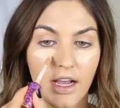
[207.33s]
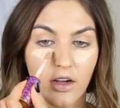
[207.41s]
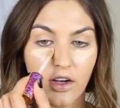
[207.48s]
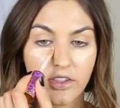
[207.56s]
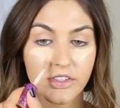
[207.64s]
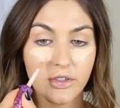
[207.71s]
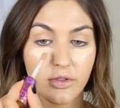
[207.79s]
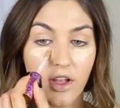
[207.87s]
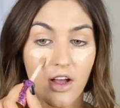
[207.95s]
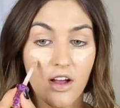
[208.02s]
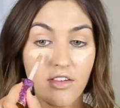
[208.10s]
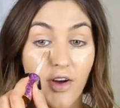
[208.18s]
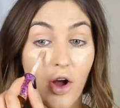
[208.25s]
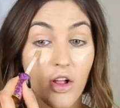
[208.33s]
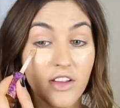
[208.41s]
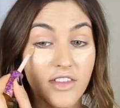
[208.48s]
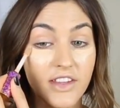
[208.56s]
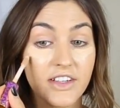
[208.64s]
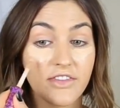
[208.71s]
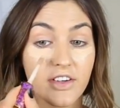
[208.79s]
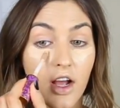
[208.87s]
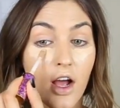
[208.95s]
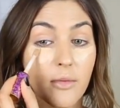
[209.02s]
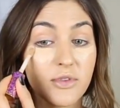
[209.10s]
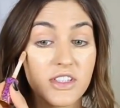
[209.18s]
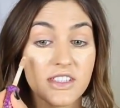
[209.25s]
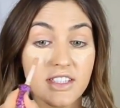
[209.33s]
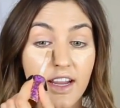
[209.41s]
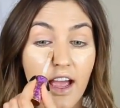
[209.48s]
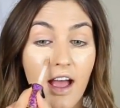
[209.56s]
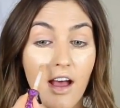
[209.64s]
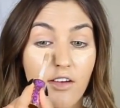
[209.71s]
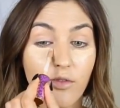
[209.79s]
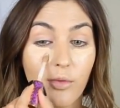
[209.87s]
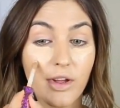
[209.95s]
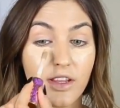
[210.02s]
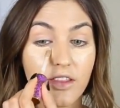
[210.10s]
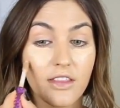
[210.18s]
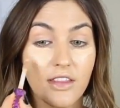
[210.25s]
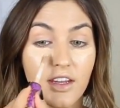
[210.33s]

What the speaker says: I also love all of the different options they have with